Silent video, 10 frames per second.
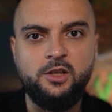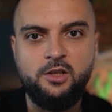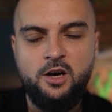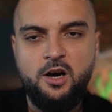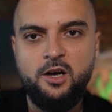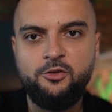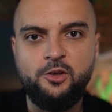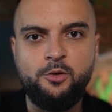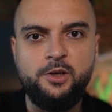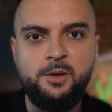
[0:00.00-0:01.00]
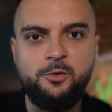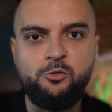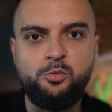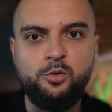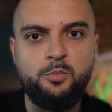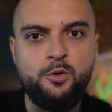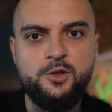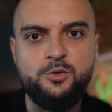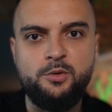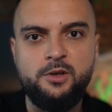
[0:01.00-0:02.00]
logs. ErrImagePull
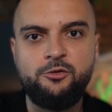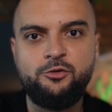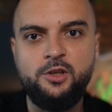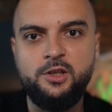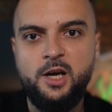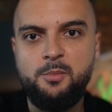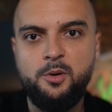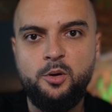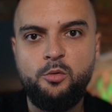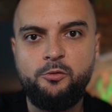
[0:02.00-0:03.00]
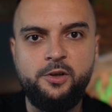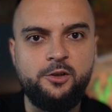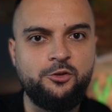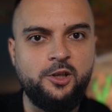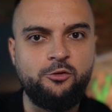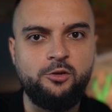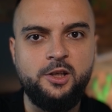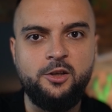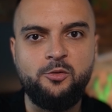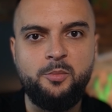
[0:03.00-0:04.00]
points to registry typo.
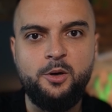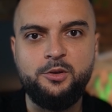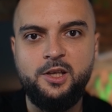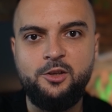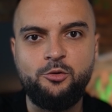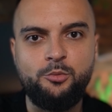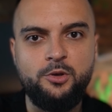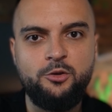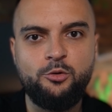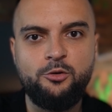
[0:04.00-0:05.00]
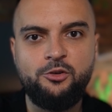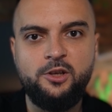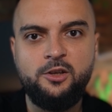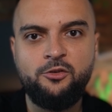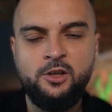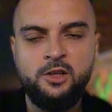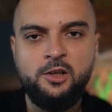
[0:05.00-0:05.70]
FailedScheduling is about taints or resources.